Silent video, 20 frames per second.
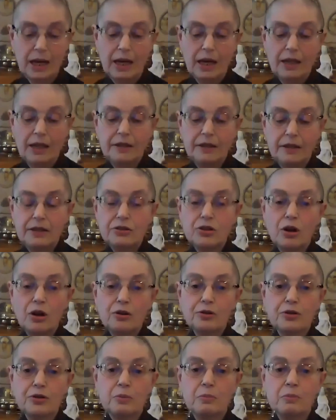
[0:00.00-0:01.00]
This
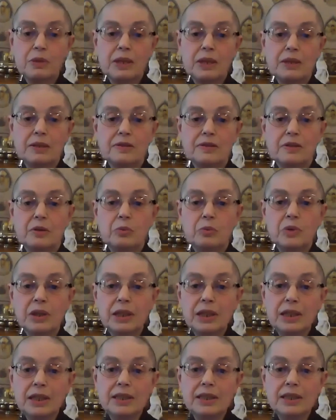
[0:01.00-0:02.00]
also means that we
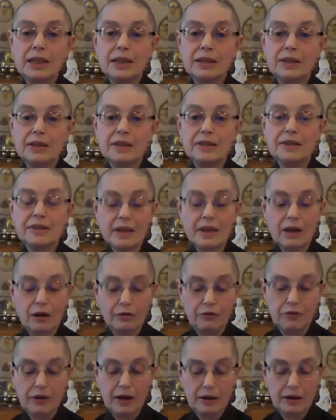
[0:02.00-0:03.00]
need to get the self
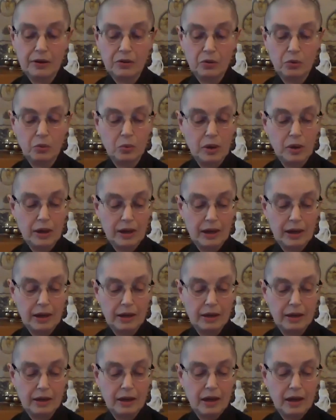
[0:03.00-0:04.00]
out of the way
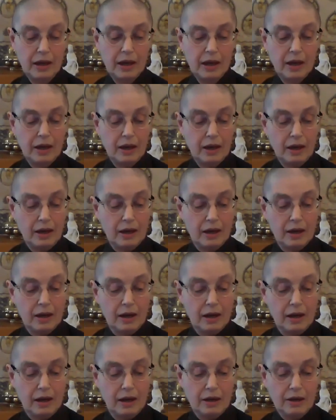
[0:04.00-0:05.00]

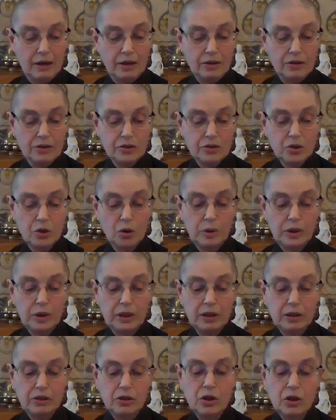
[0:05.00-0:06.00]
so we
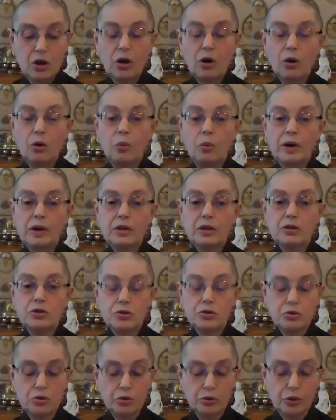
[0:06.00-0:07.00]
can know what is
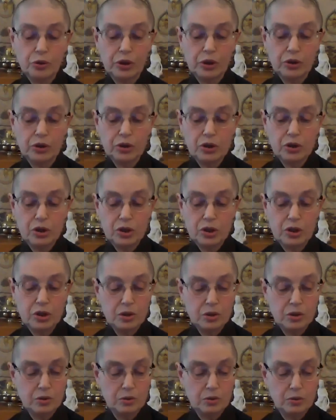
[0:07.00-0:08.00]
truly good to
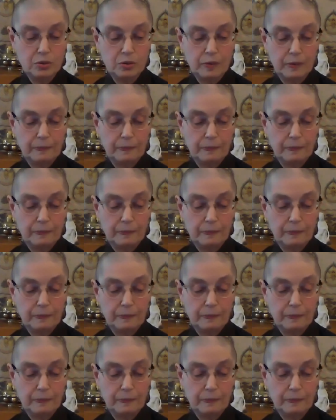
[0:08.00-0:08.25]
do.